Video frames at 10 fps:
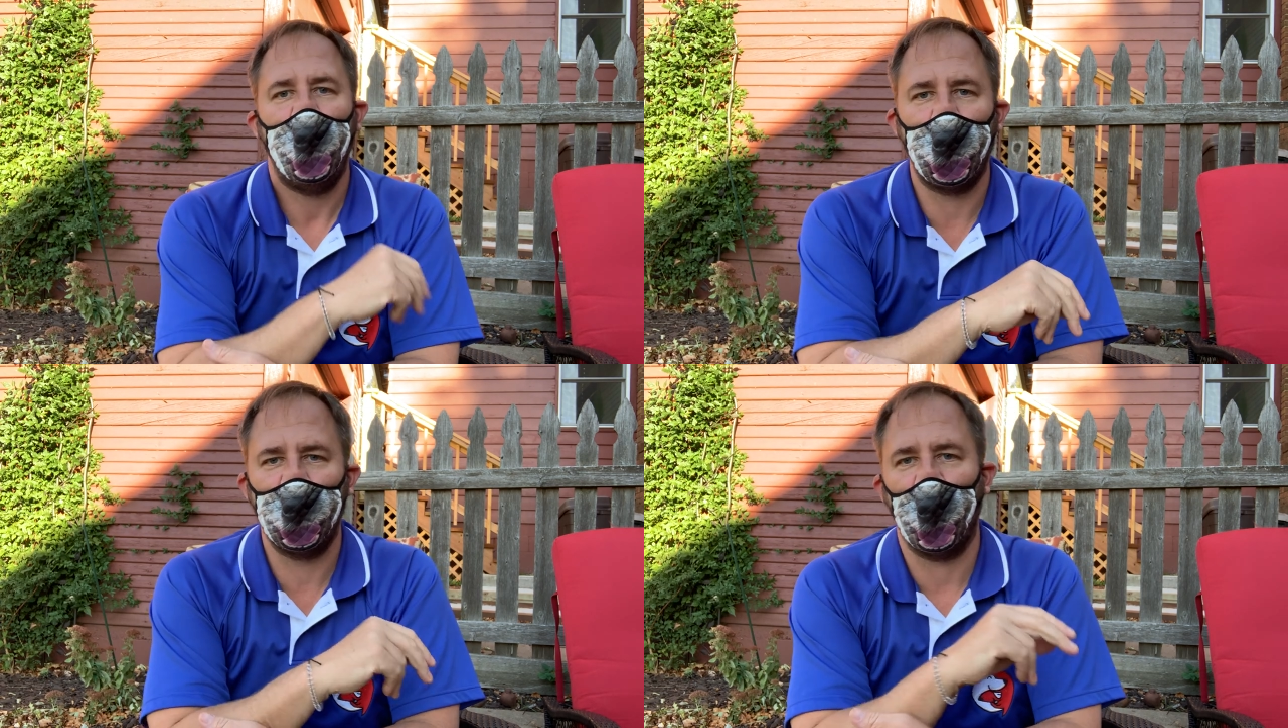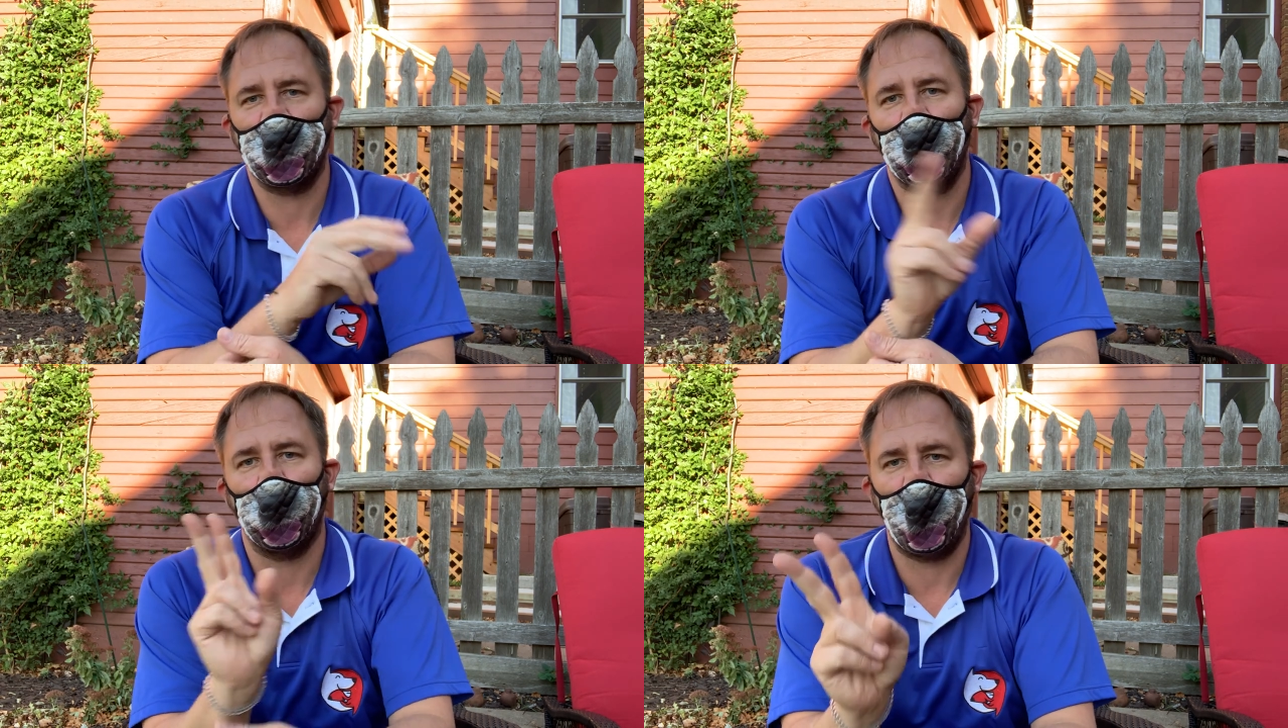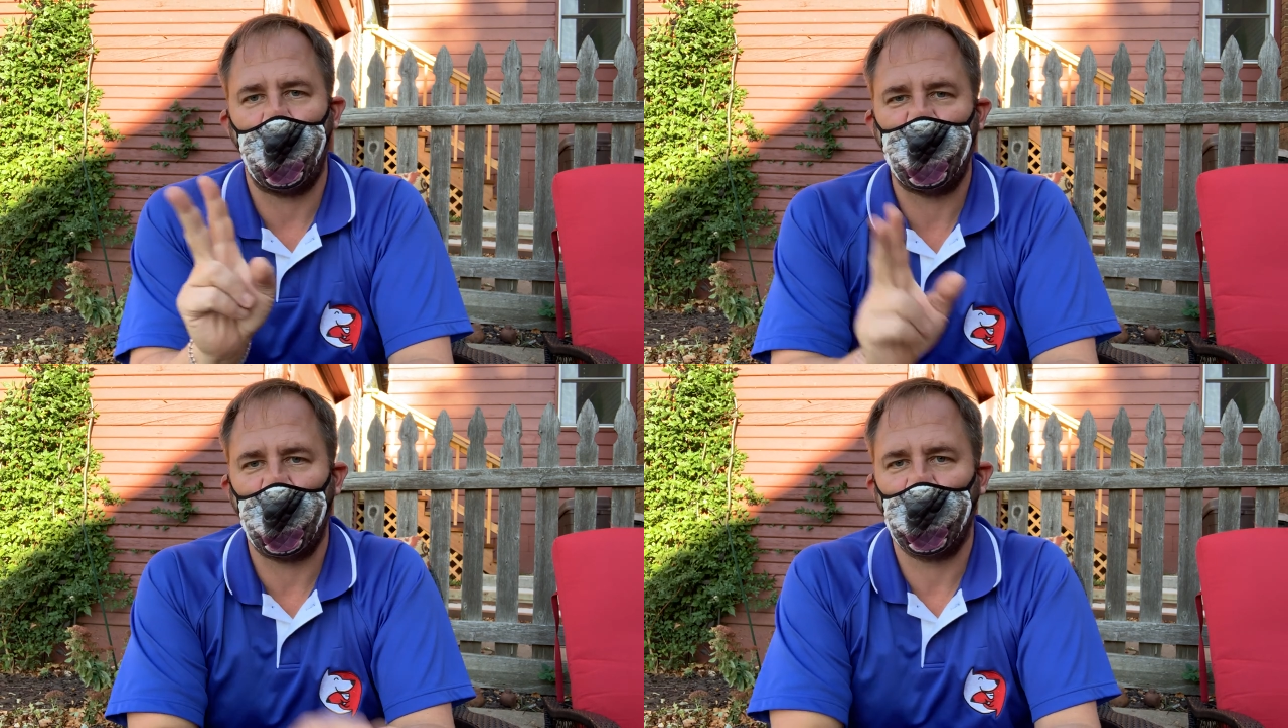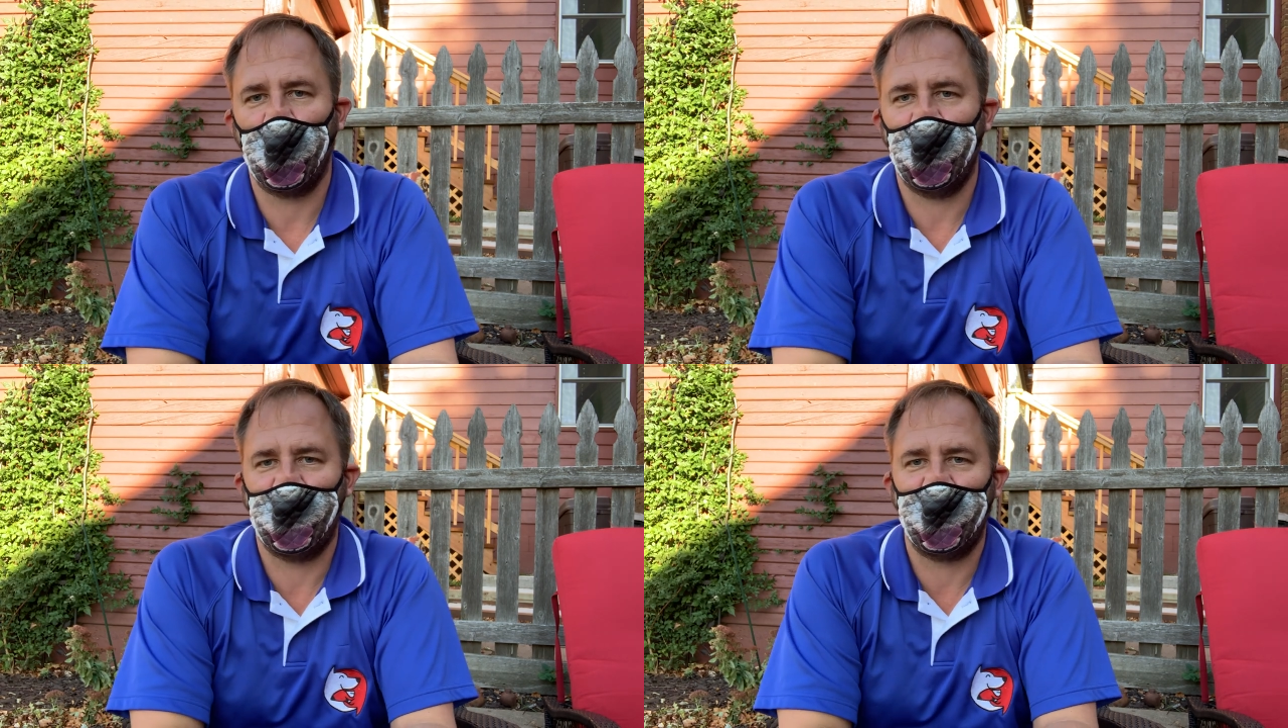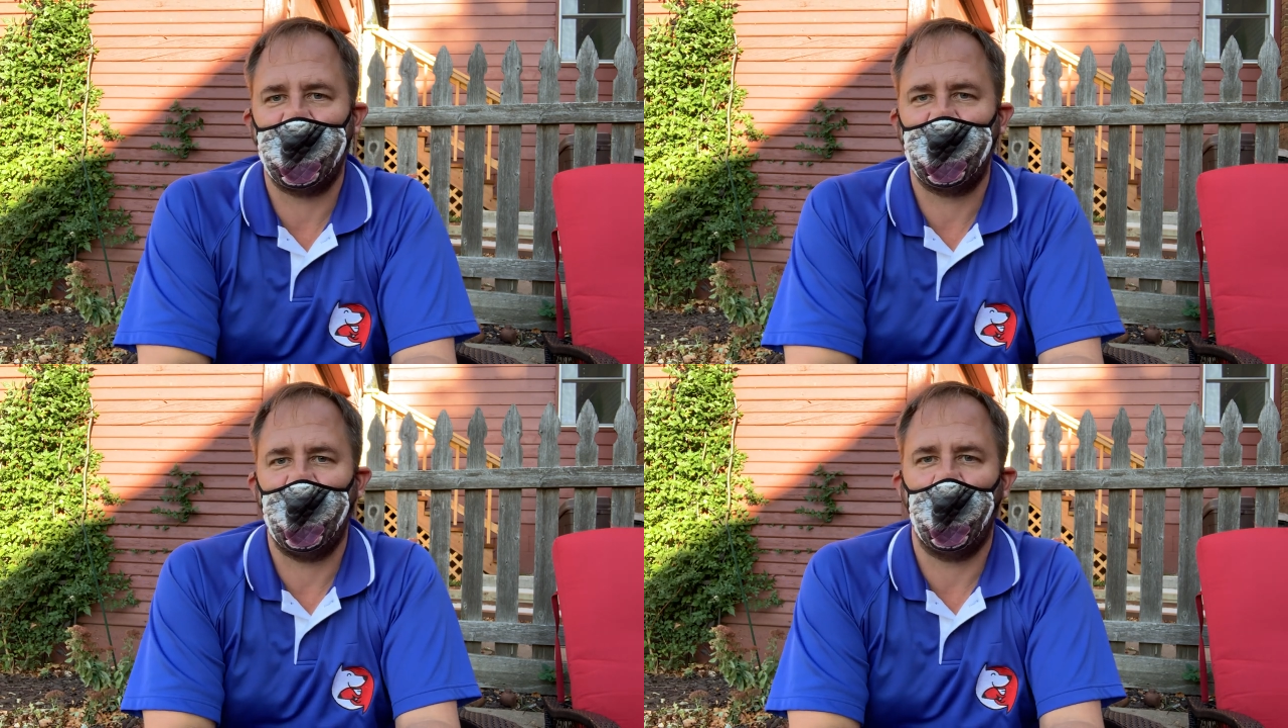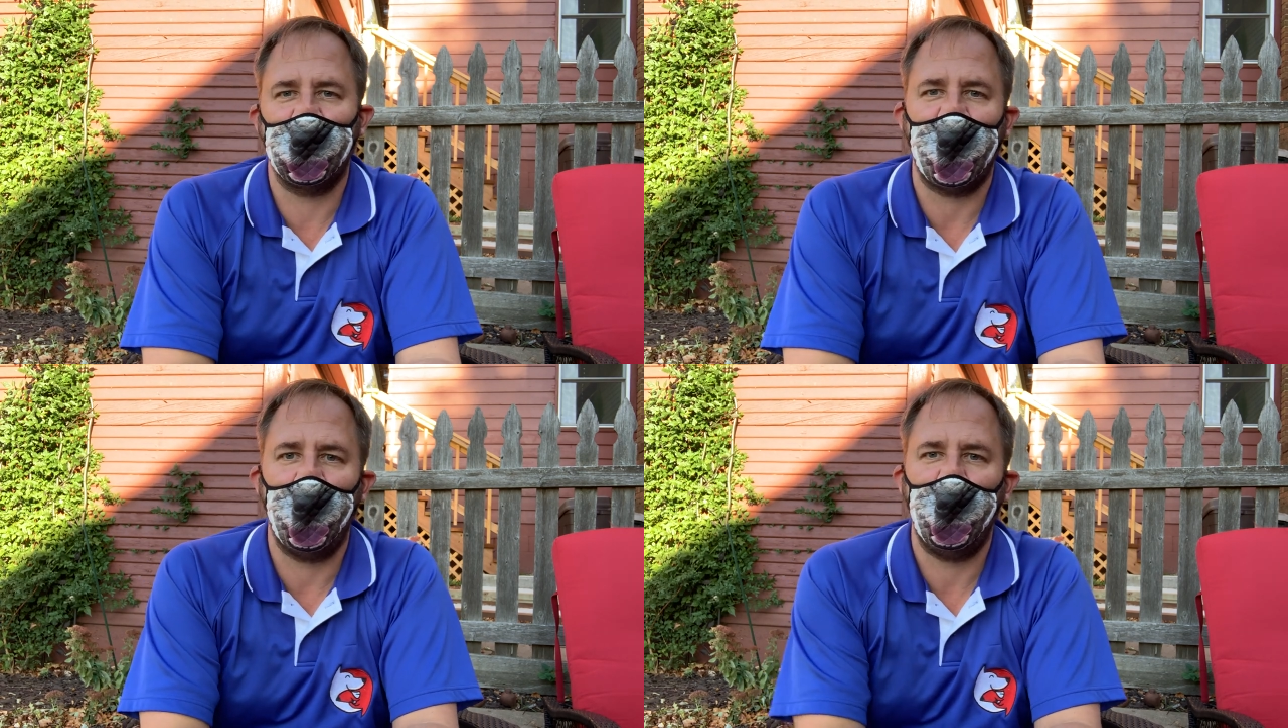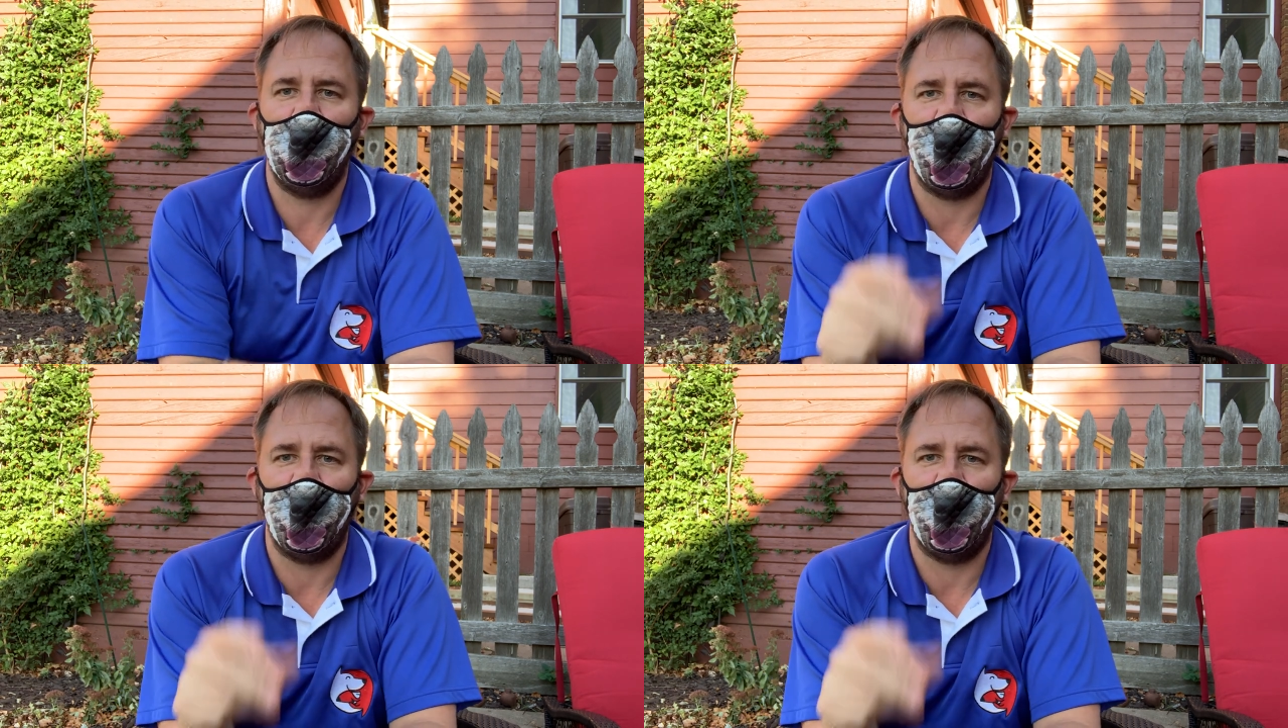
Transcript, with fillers: Remember, dogs need repetition, consistency, and good timing.